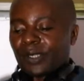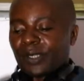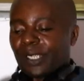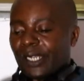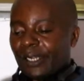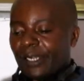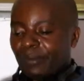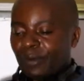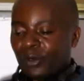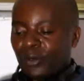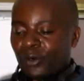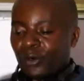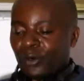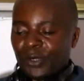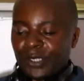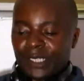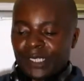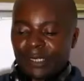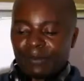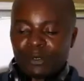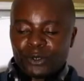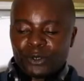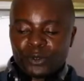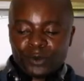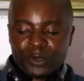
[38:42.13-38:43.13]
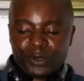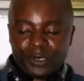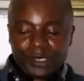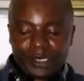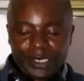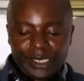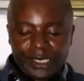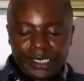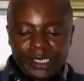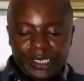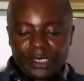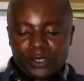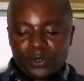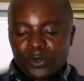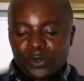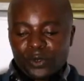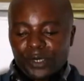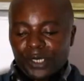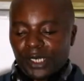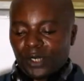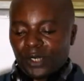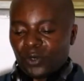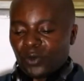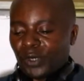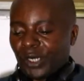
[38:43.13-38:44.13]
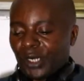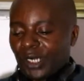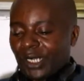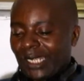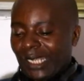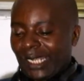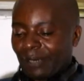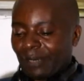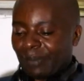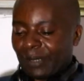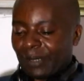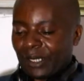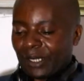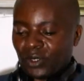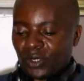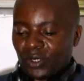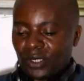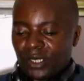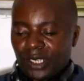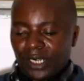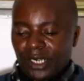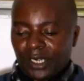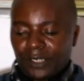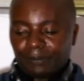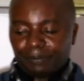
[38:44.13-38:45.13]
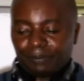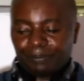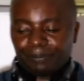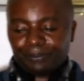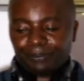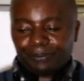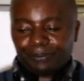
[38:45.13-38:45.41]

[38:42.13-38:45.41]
Anybody who is able to really help us here.